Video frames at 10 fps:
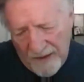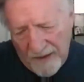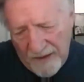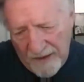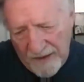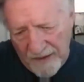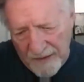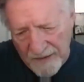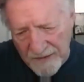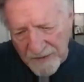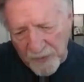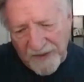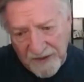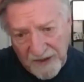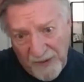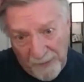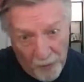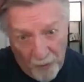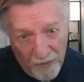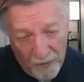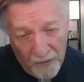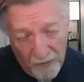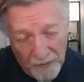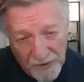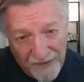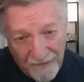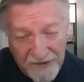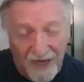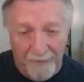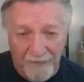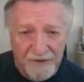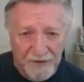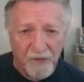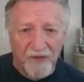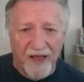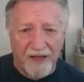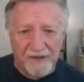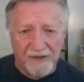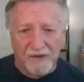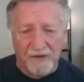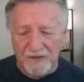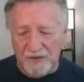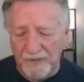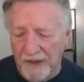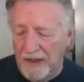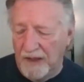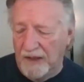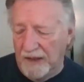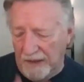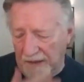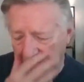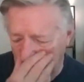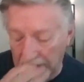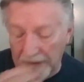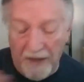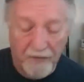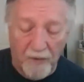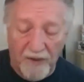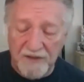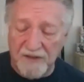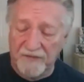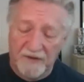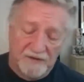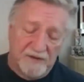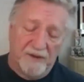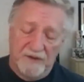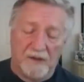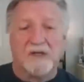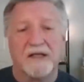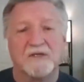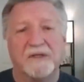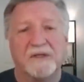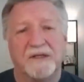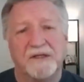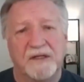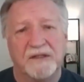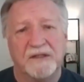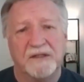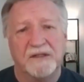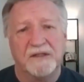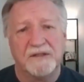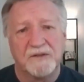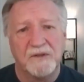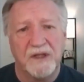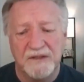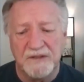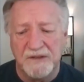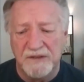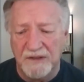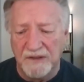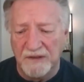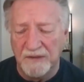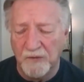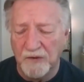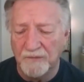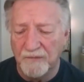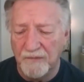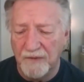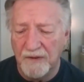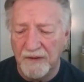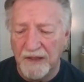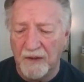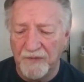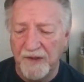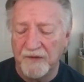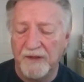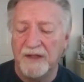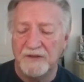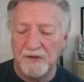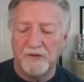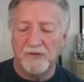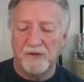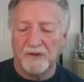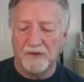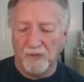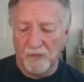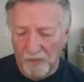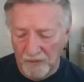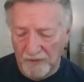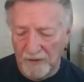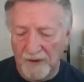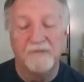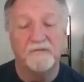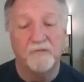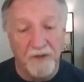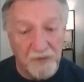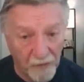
That's what I tell people who are, who still have the time to do that, you know, in school. Um, but otherwise, when some adult comes and asks me, "How do you get into it?" I just tell them, "Well, now with the internet, you know, you can Google voiceover classes.